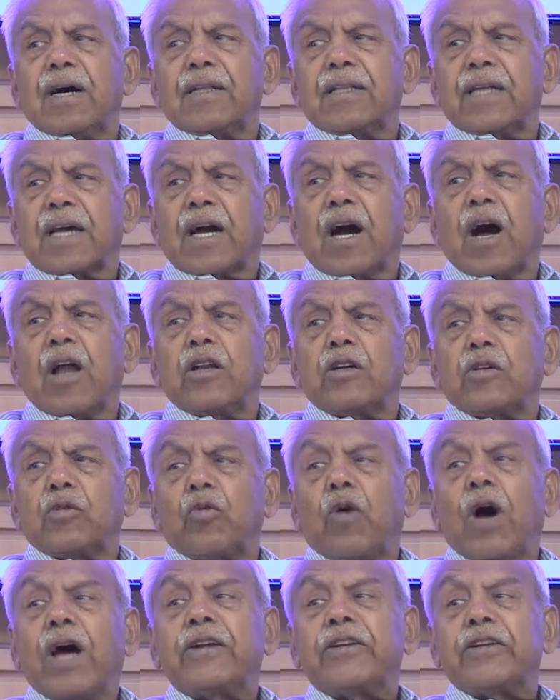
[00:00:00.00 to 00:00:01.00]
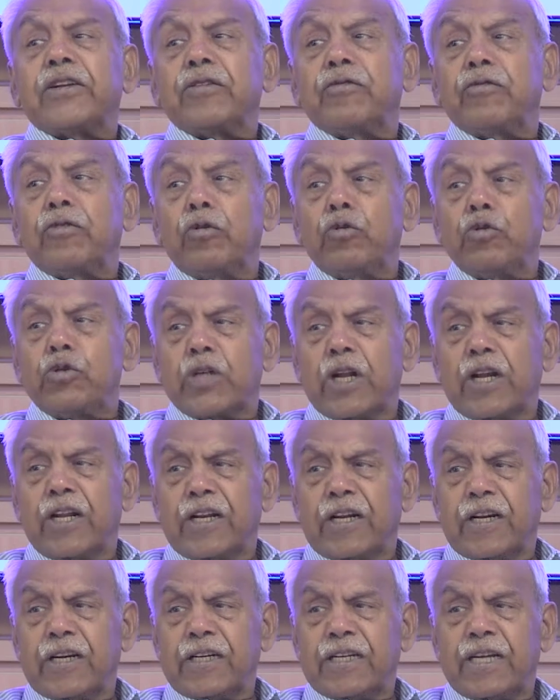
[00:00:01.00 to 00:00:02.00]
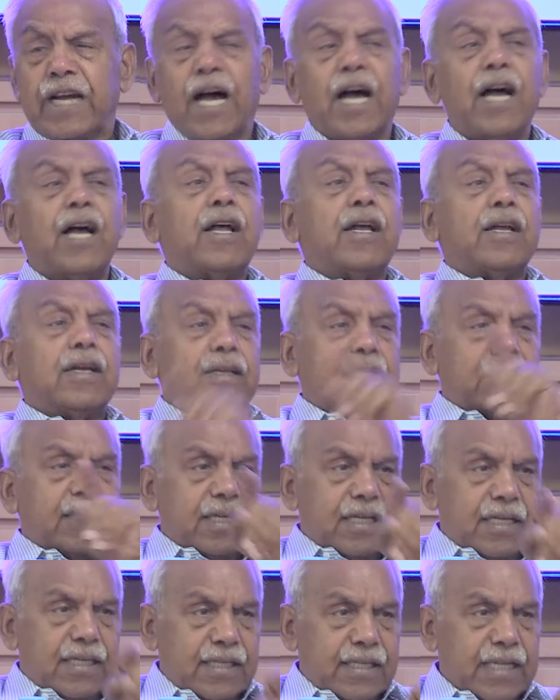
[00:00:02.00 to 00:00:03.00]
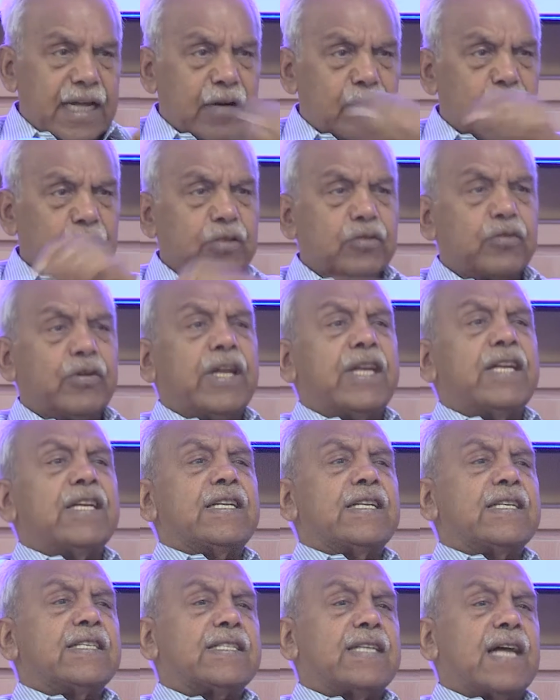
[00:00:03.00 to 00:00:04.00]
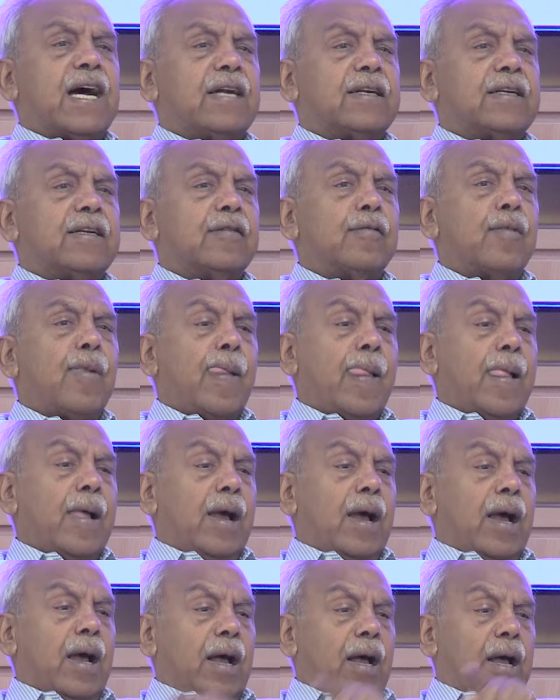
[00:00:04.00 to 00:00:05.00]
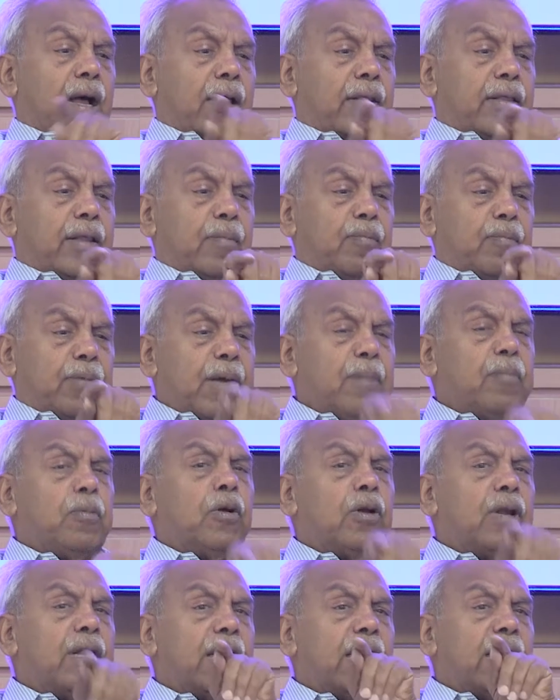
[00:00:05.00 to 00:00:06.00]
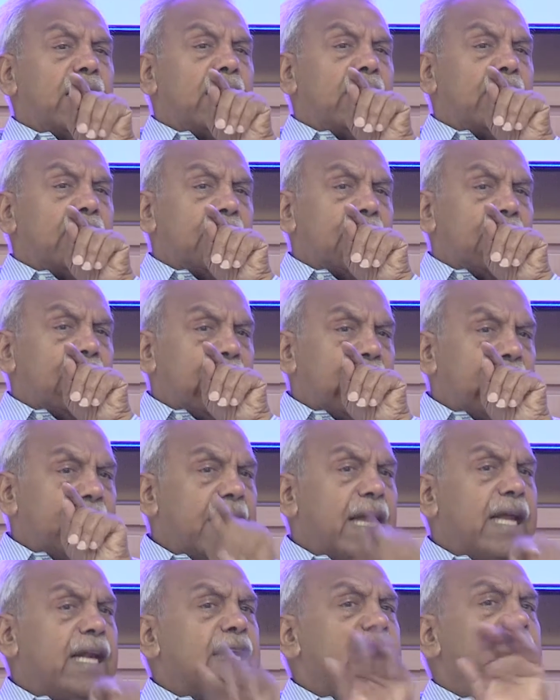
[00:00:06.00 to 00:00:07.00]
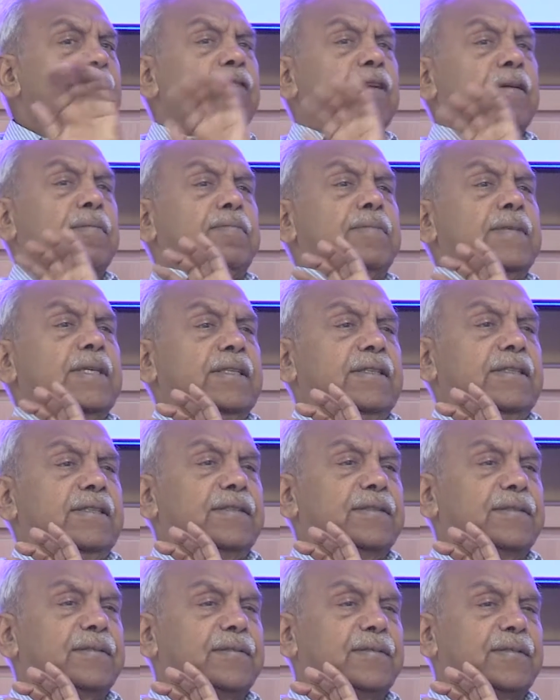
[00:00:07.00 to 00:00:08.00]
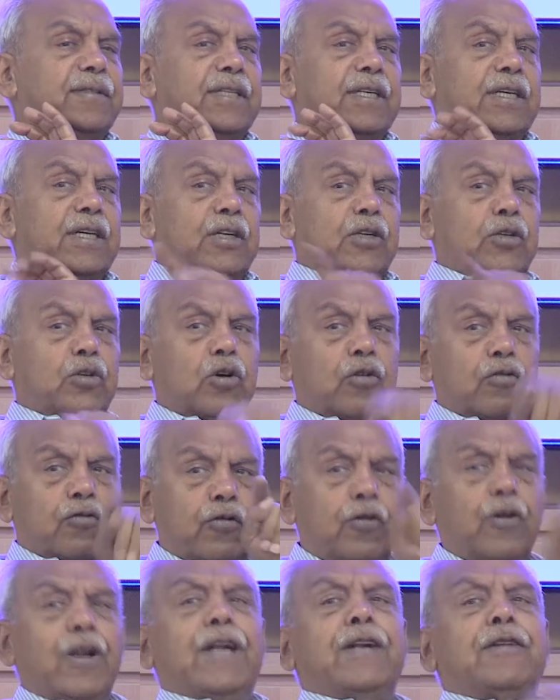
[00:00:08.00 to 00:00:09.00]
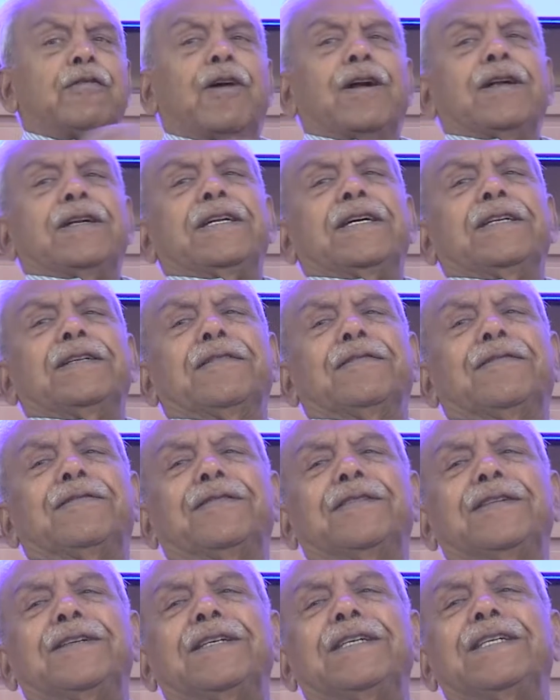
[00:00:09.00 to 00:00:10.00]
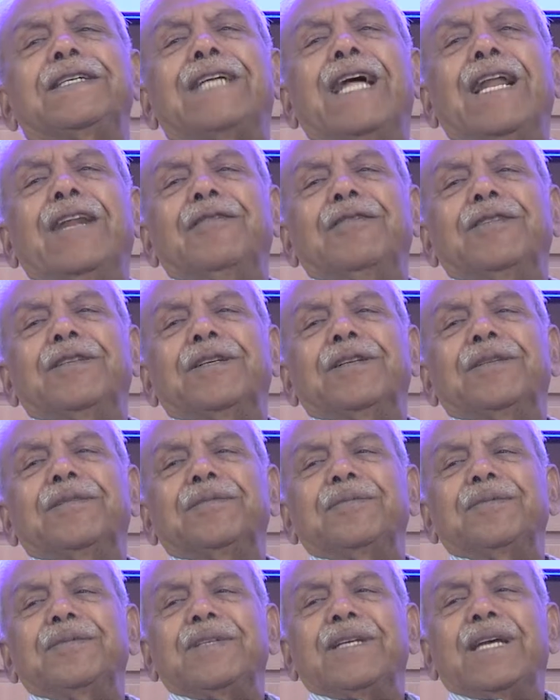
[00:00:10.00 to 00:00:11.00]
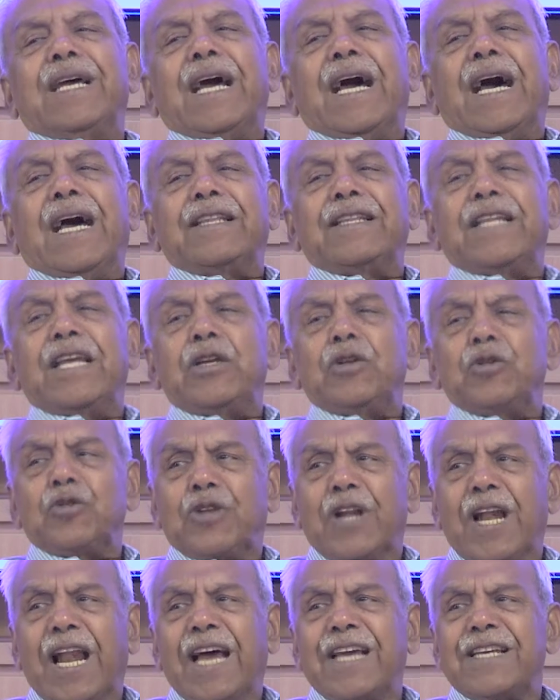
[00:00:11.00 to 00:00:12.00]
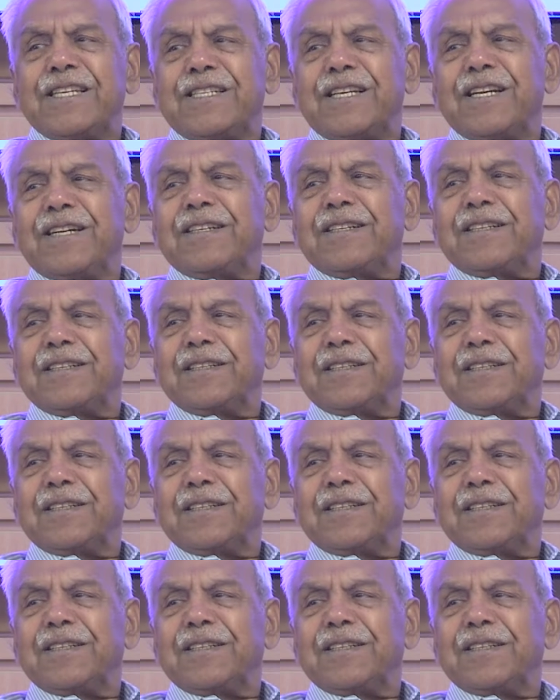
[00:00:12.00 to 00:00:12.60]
They call it white revolution in India. That was where it started. The people in dairy development took full advantage of television, and they utilized it